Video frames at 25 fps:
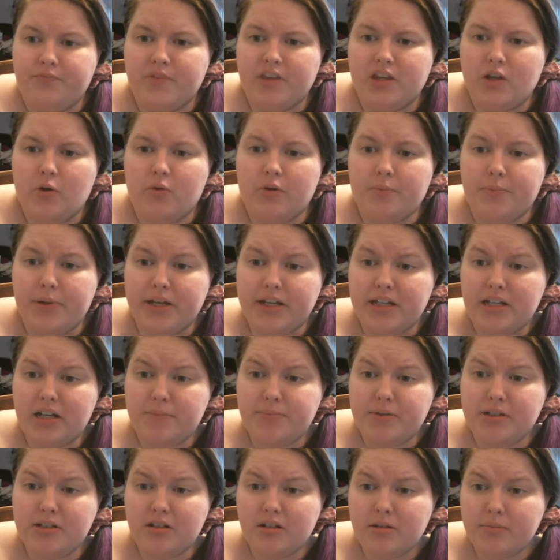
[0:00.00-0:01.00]
We're picking up
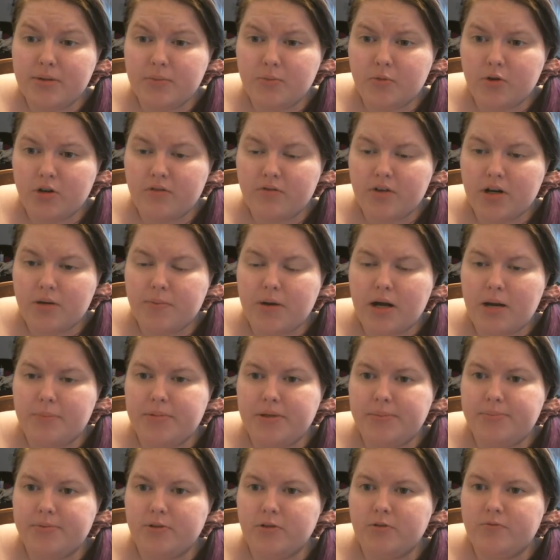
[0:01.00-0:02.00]
a little bit more of our
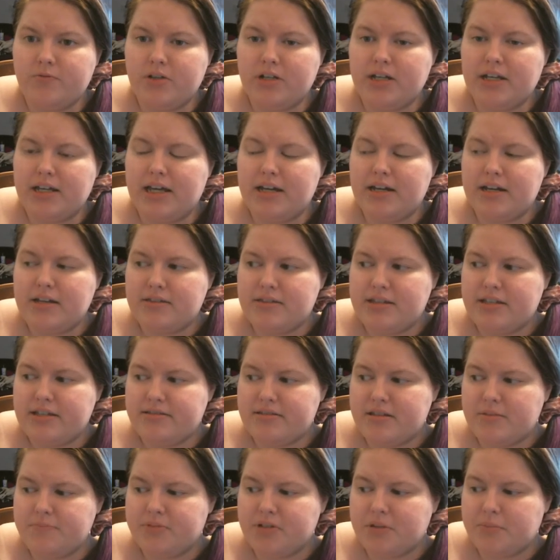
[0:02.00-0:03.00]
puppy proofing and getting things
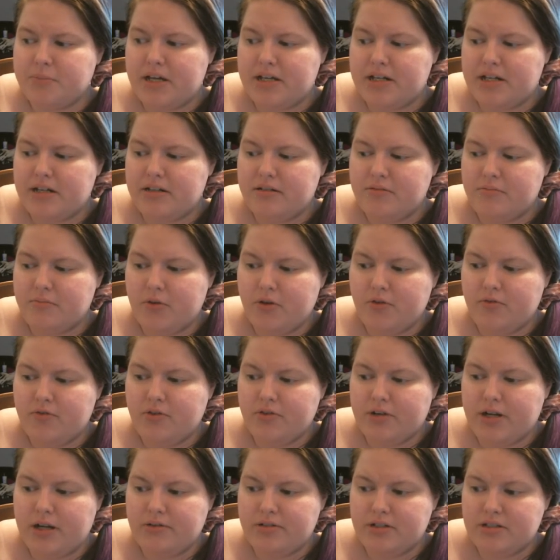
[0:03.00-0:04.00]
implemented and moved
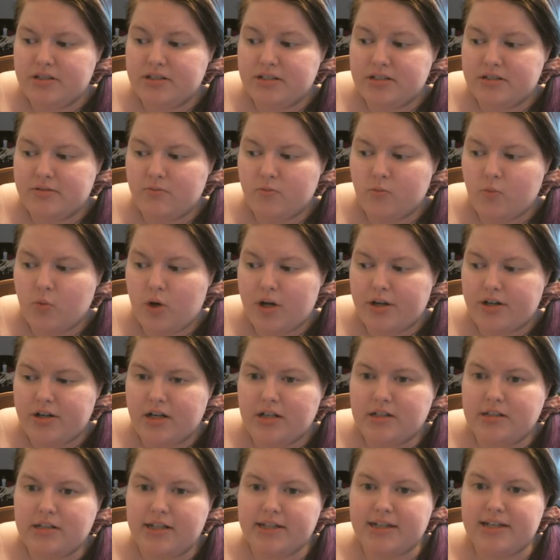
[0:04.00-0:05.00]
around and
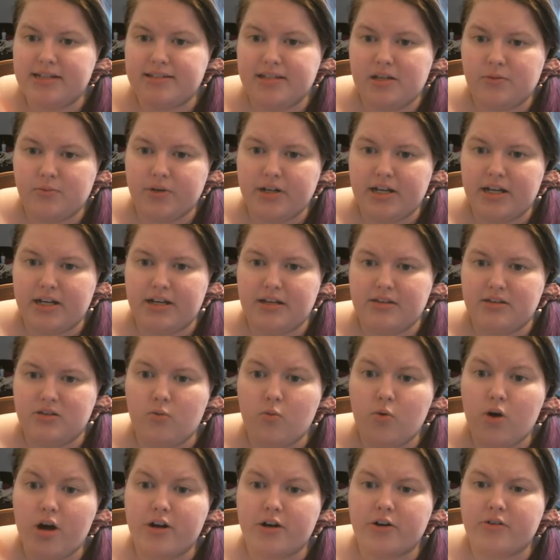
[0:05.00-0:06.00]
whatnot. Like I said, we're getting the
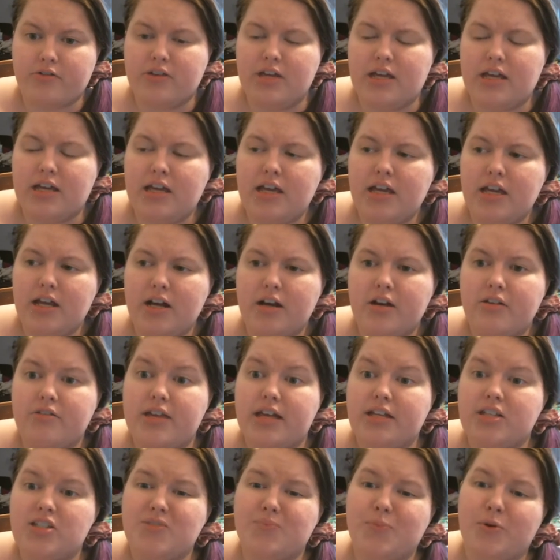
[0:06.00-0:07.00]
water thing here.
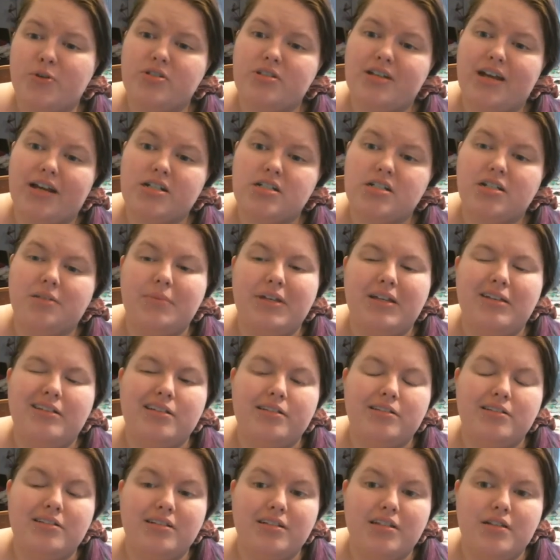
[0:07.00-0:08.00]
That's supposed to actually be
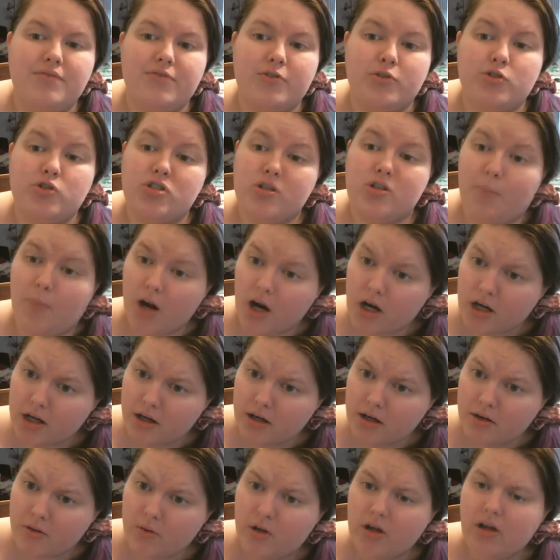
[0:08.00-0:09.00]
delivered
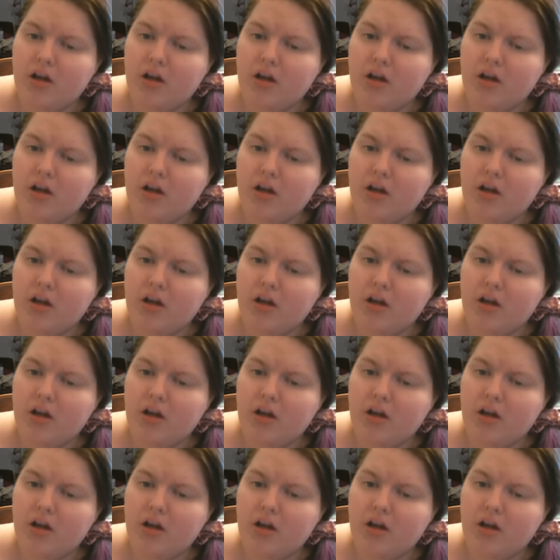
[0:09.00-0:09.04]
tomorrow.